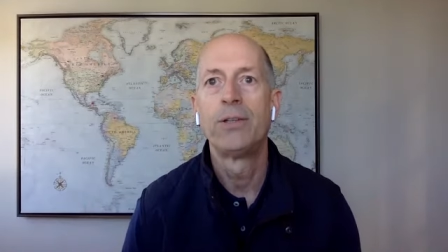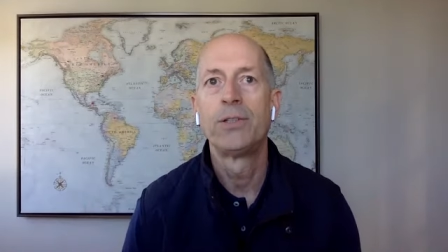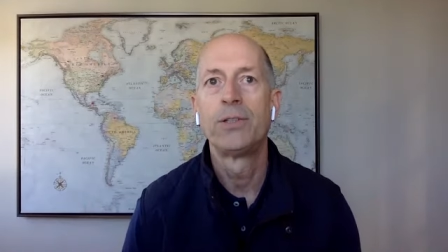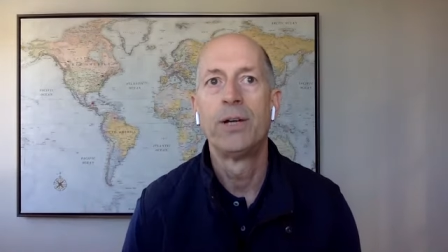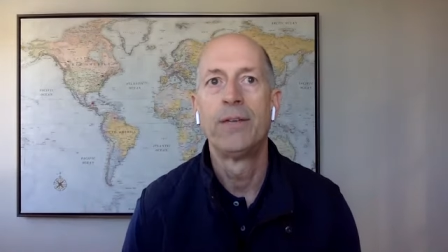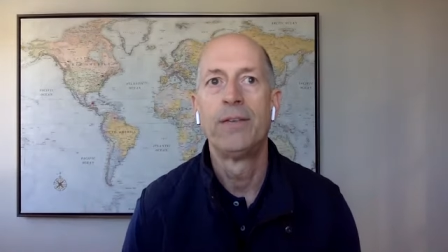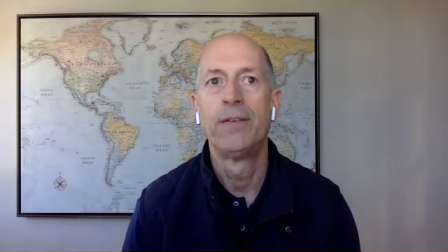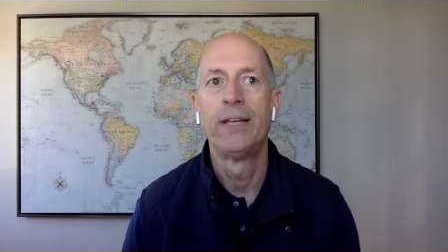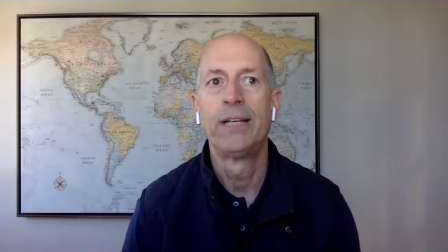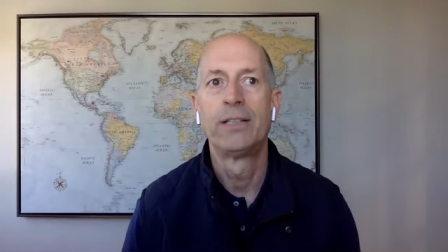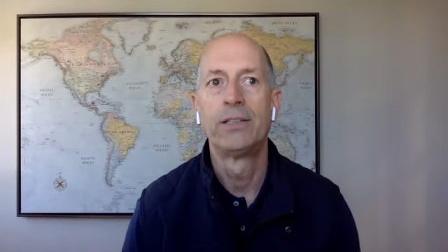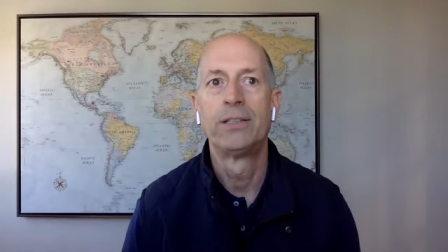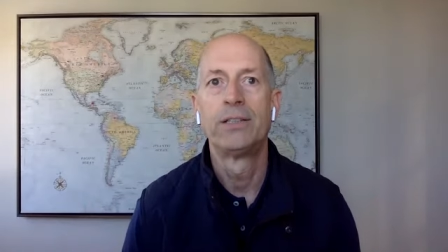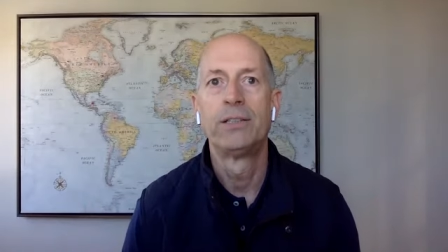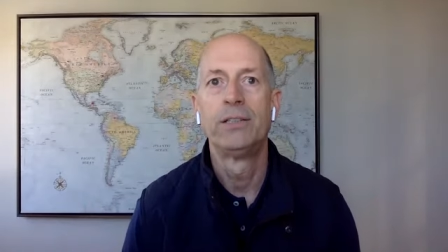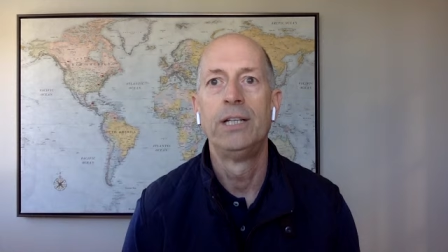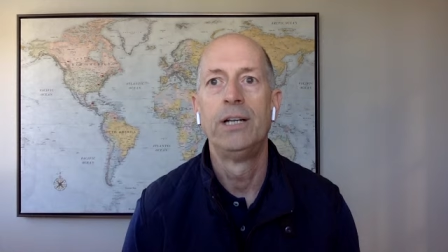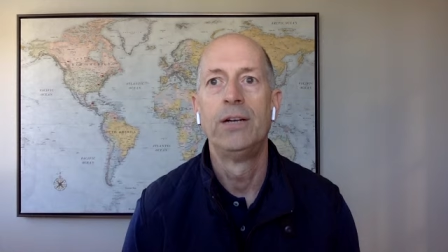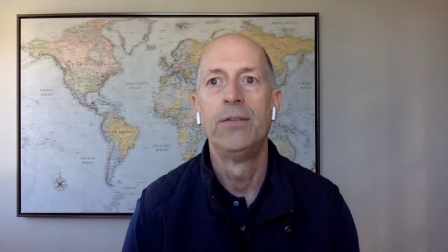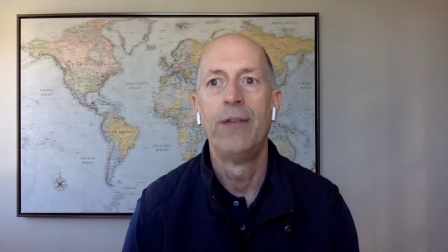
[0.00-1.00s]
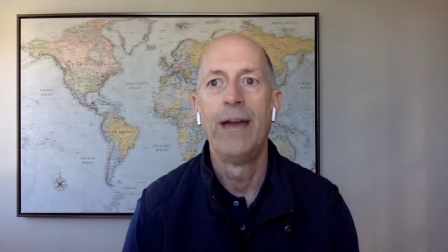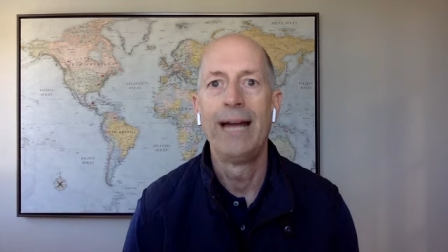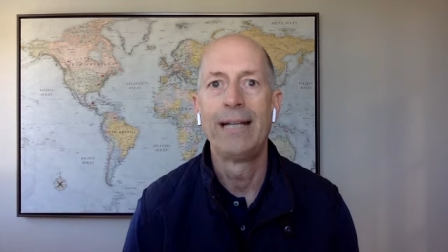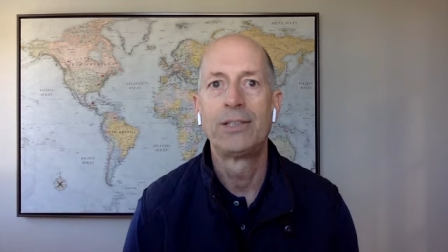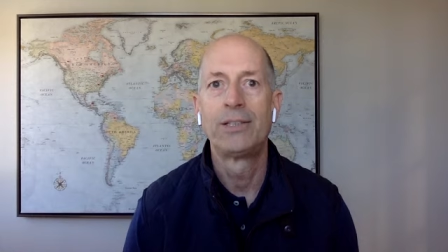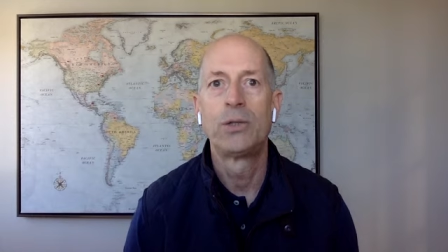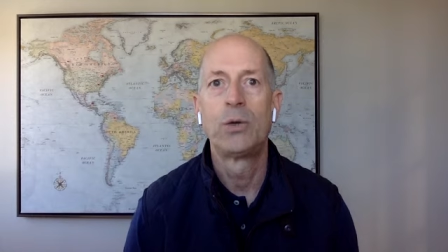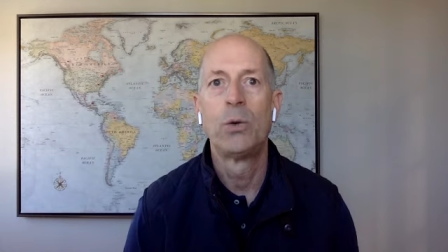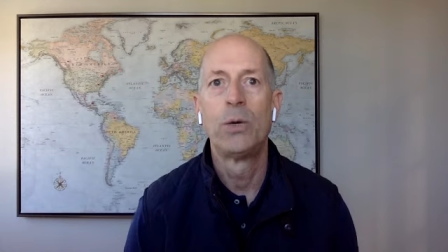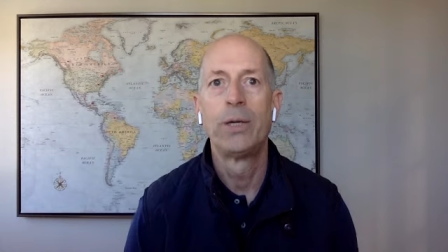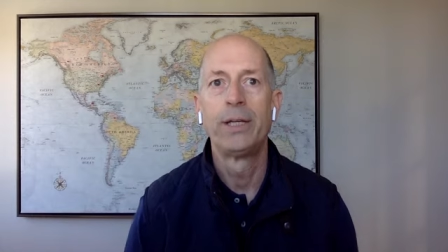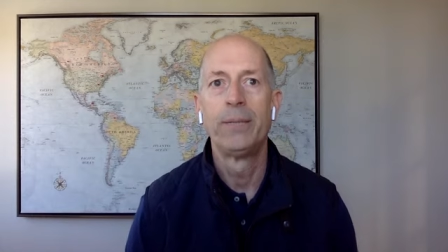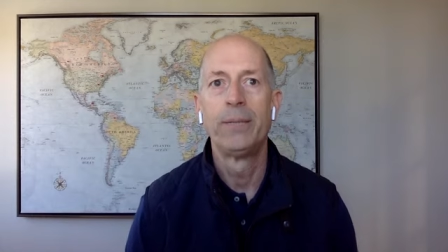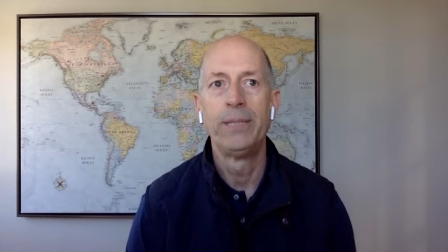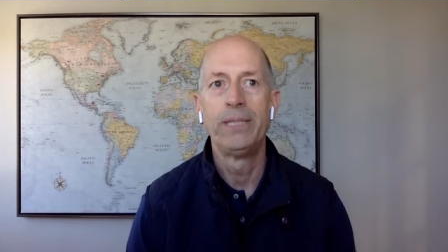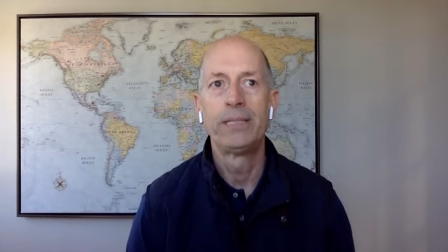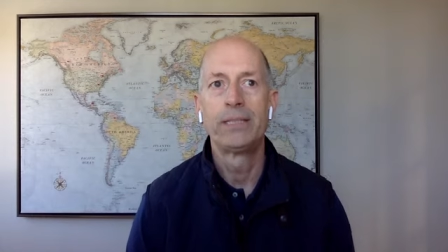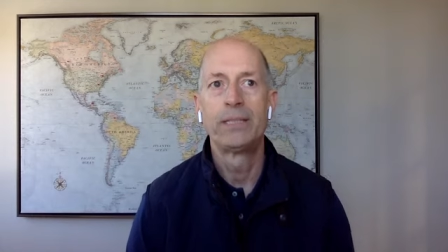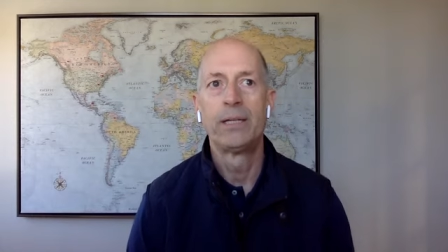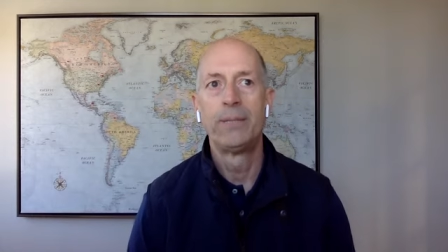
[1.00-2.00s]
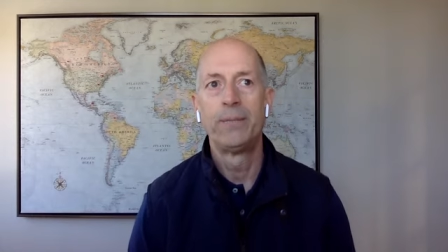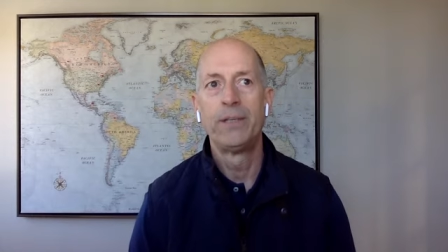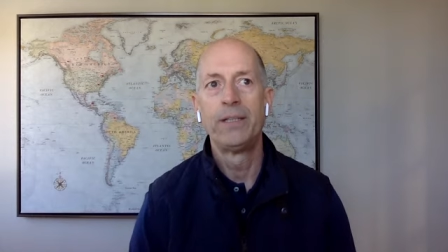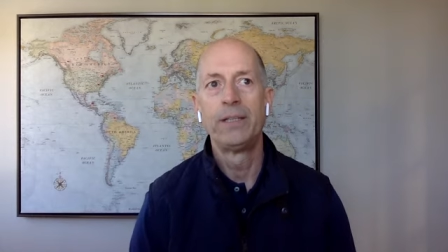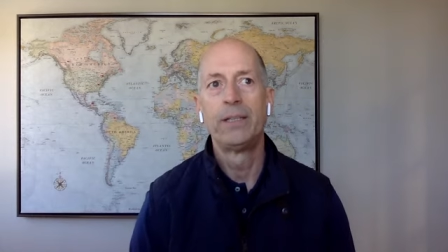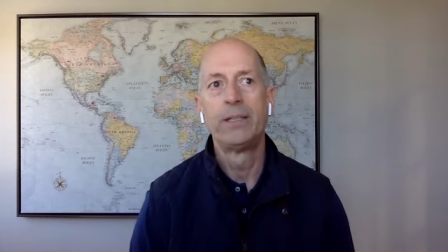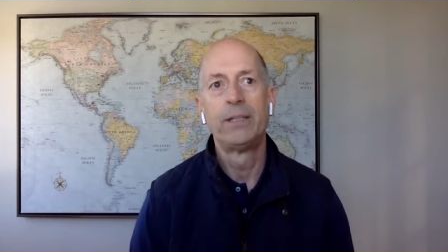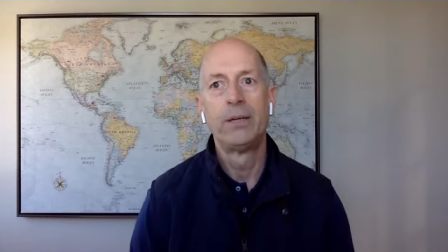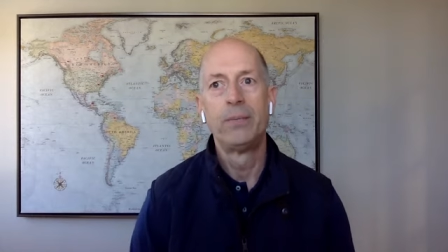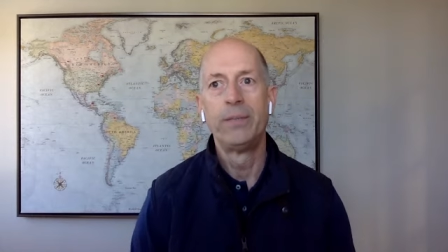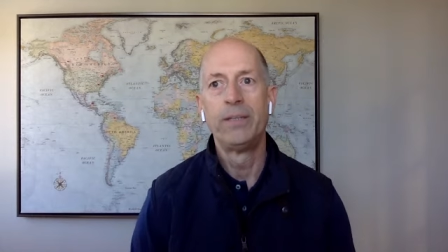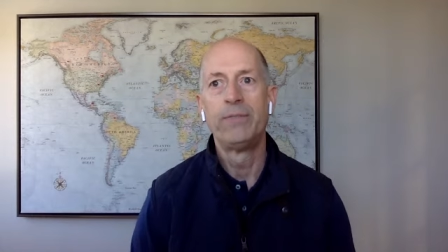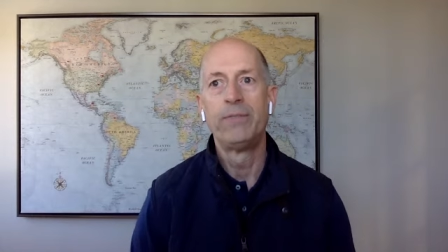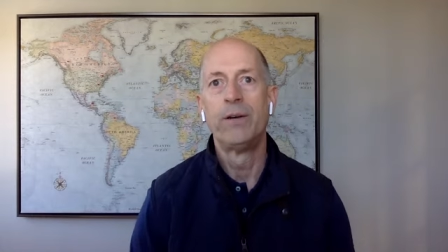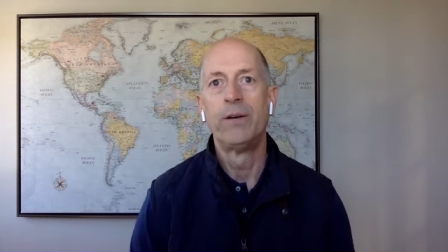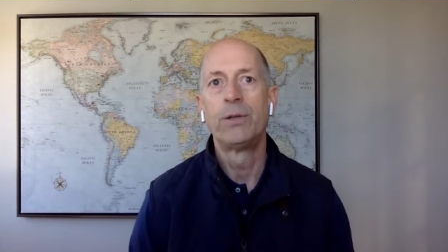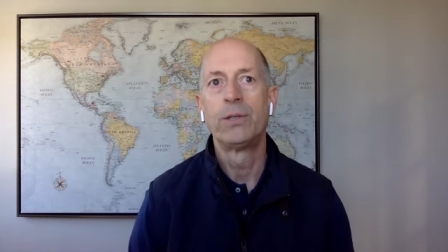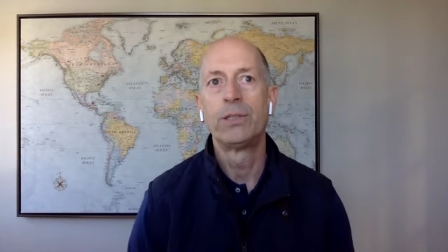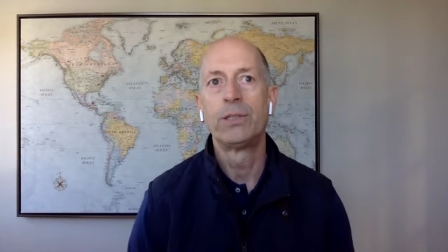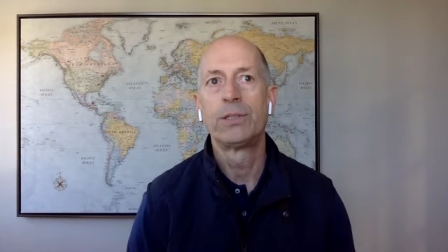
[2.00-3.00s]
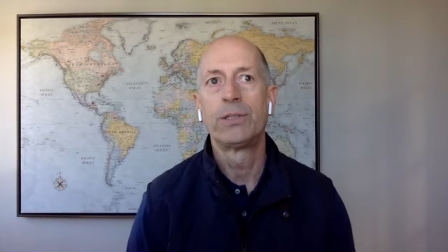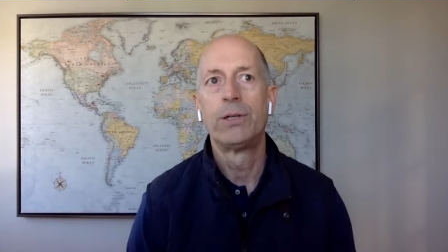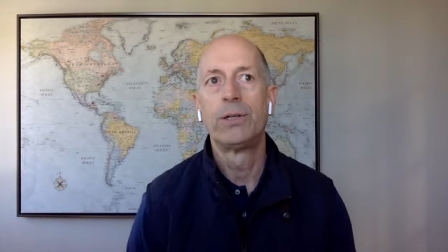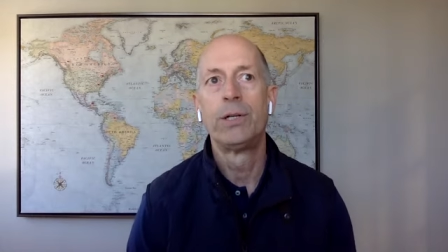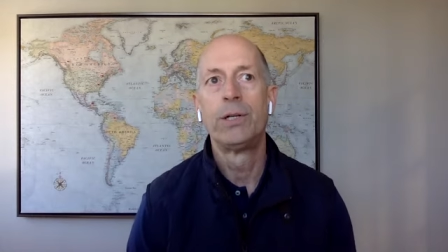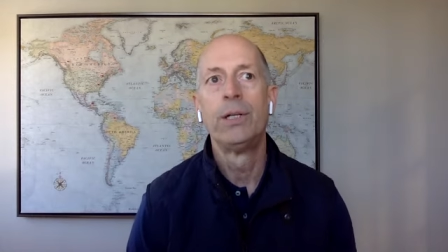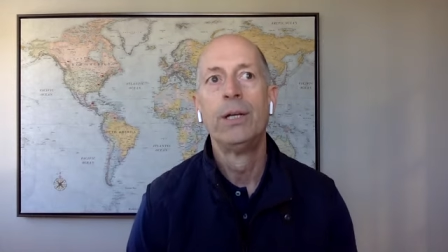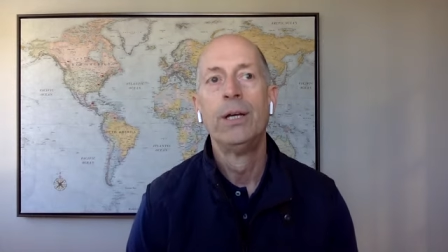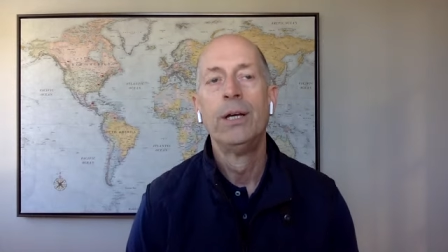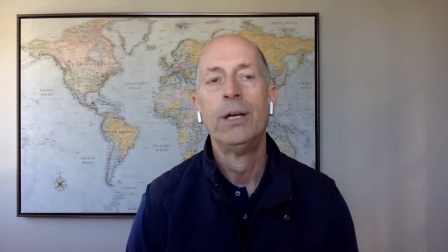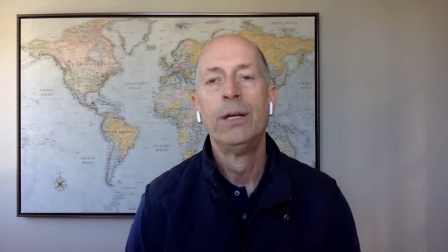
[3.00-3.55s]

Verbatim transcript: So I think is you know that's going to be something that they'll be focused on,